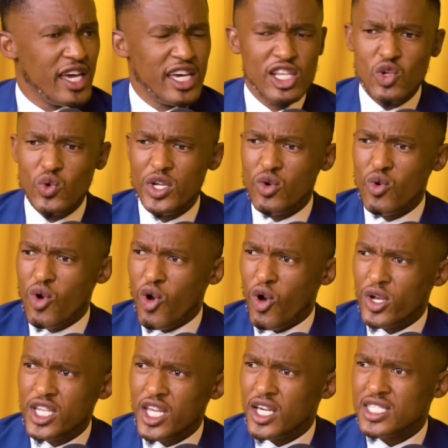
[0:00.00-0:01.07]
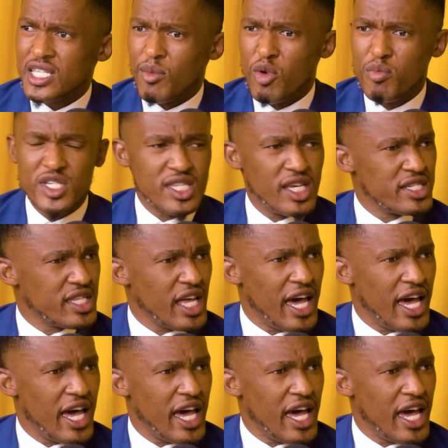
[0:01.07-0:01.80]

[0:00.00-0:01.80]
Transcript: including a contest, about Mr.